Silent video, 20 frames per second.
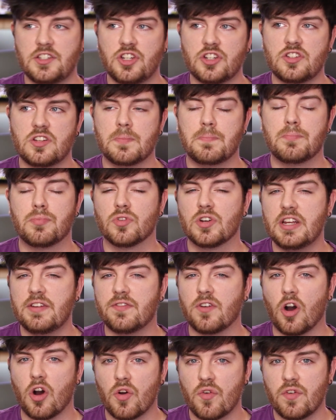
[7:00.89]
just a
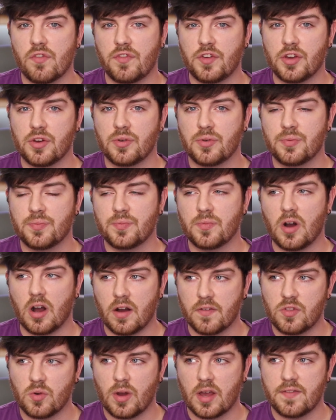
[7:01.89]
brief overview
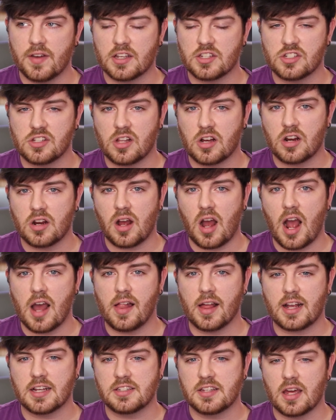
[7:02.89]
of the Wave XLR.
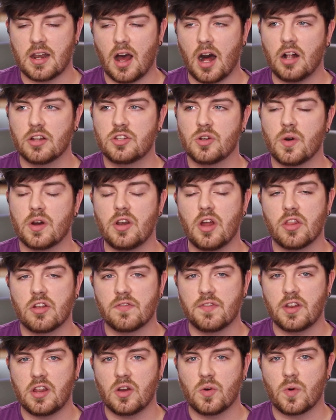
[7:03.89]
Like I said, I'll do another
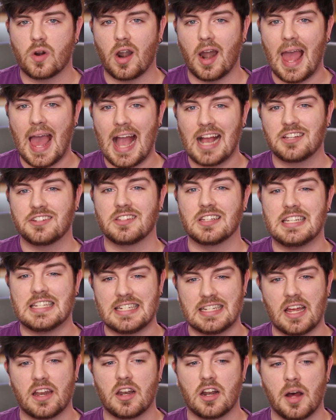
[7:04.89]
video where I actually
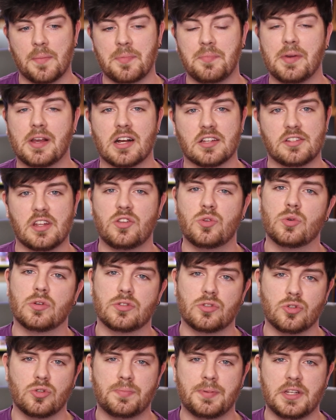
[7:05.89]
set it up. Because I do a
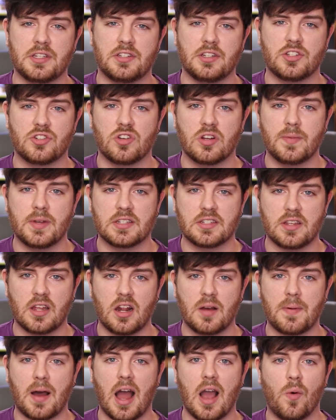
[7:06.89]
dual PC streaming
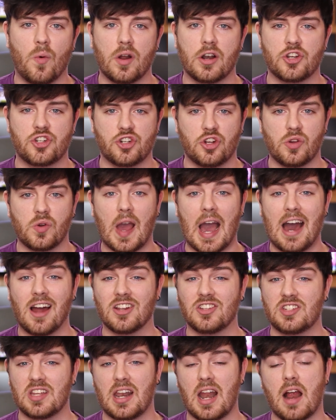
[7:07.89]
setup, I want to show you how
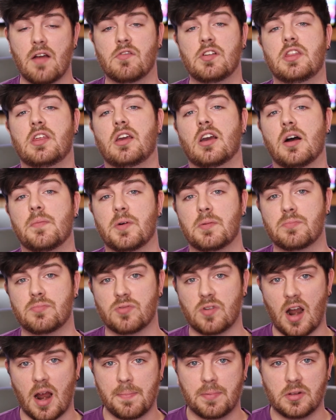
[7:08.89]
to set everything up
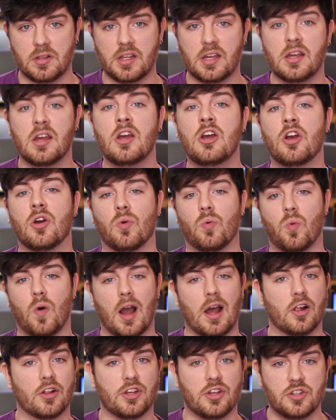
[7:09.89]
properly
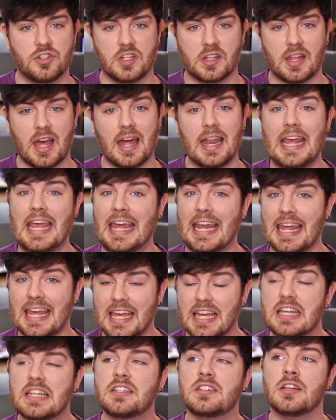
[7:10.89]
while using that. It
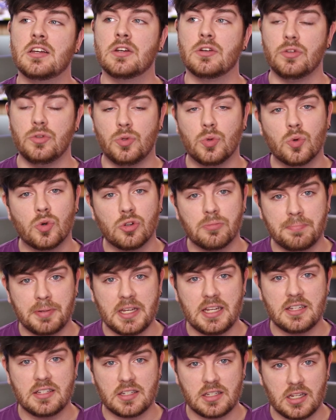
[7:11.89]
is dual
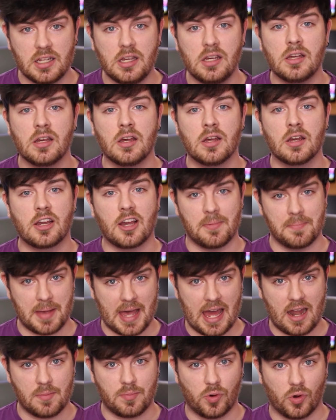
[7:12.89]
PC
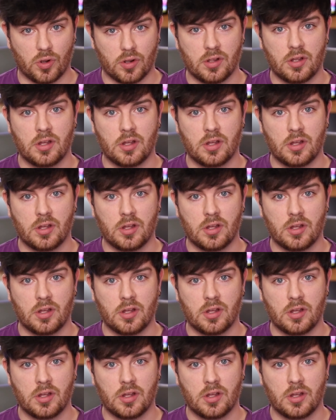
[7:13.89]
compatible.